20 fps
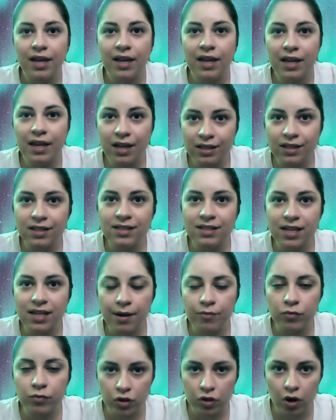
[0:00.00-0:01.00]
In the
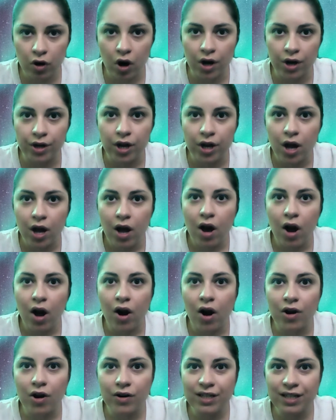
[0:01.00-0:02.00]
same regard,
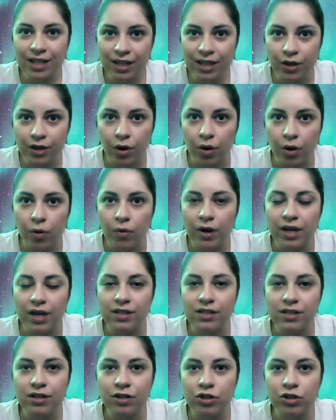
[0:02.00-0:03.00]
our ego
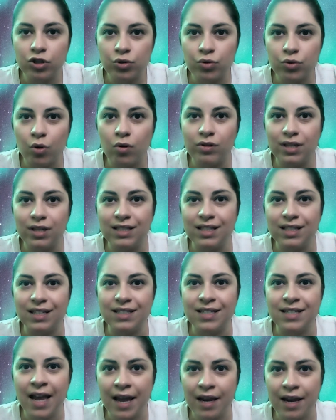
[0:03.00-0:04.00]
is controlling the
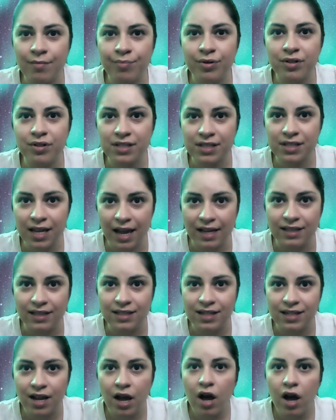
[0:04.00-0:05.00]

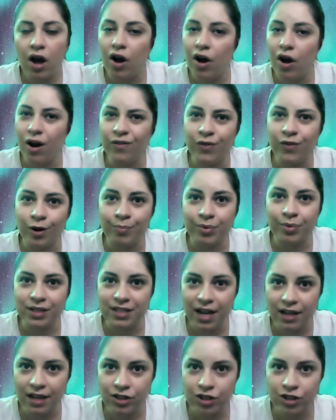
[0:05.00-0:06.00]
10% of our
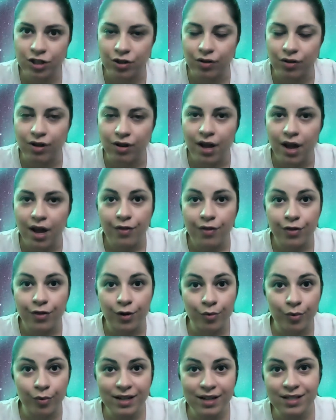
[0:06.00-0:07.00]
potential. The
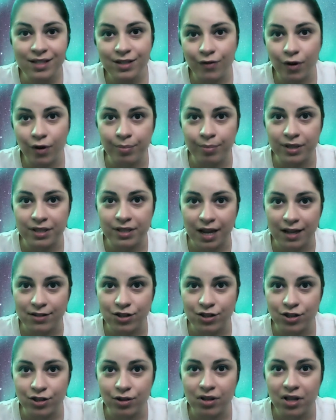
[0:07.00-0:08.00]
rest of our
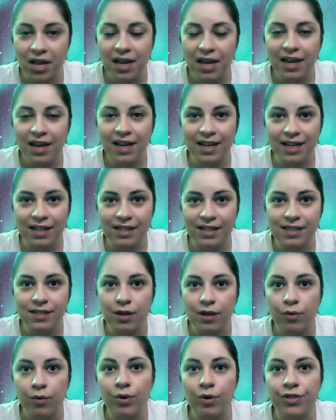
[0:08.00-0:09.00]
potential
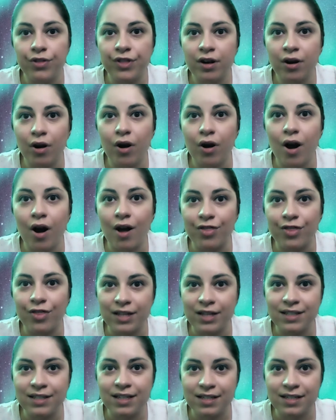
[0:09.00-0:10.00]
is within our
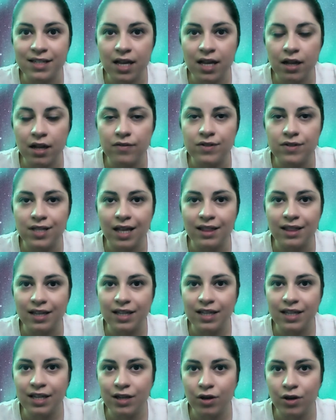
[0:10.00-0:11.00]
authentic selves that the
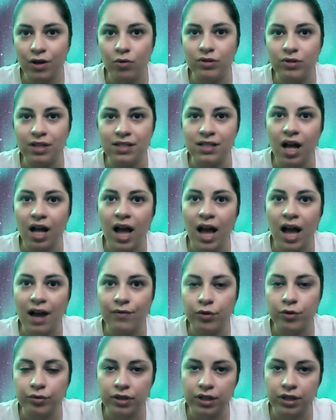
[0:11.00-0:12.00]
ego does not
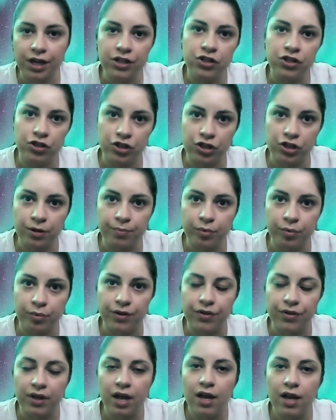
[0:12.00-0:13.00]
have a relationship
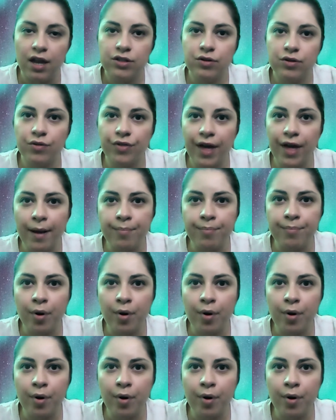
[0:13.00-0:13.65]
with. So that